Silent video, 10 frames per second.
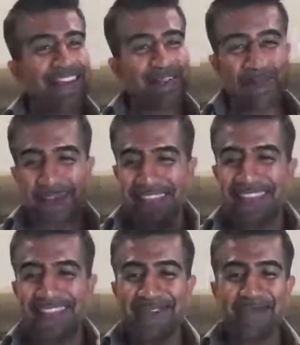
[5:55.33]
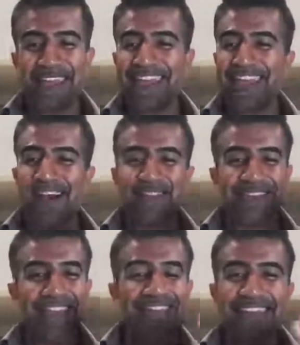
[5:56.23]
week in, week out,
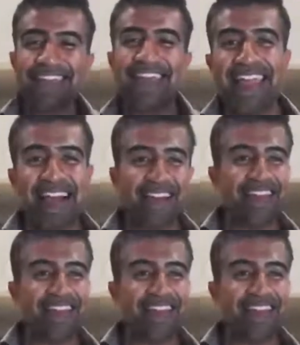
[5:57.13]
day in, day out.